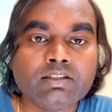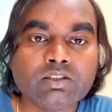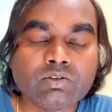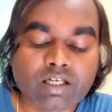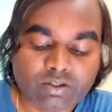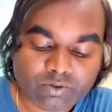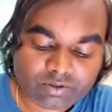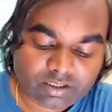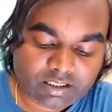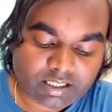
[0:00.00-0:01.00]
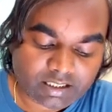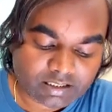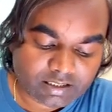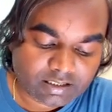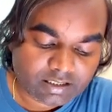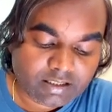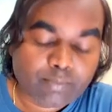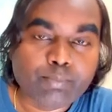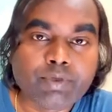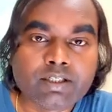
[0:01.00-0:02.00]
square root 3i,
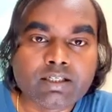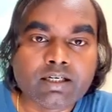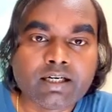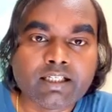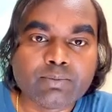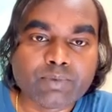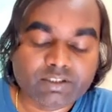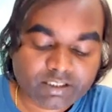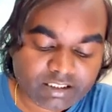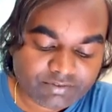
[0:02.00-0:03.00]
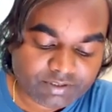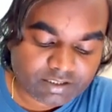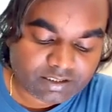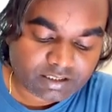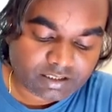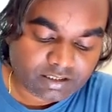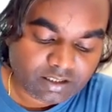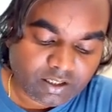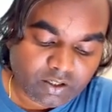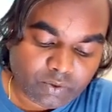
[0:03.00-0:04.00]
but as per the definition
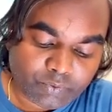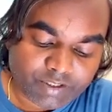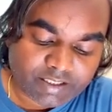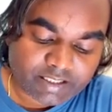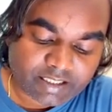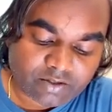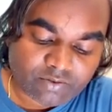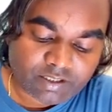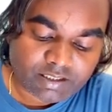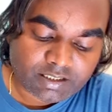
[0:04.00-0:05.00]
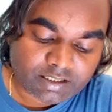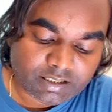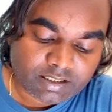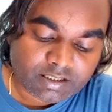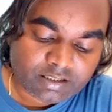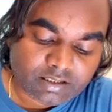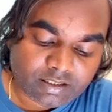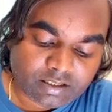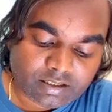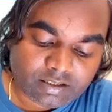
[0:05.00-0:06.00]
we will take only
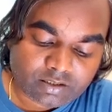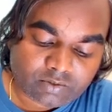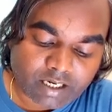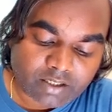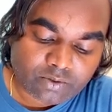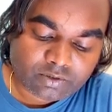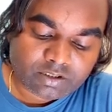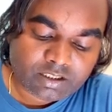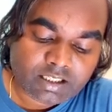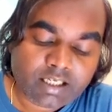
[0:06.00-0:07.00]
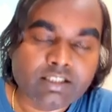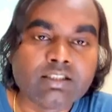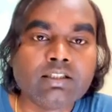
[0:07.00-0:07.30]
the square root 3i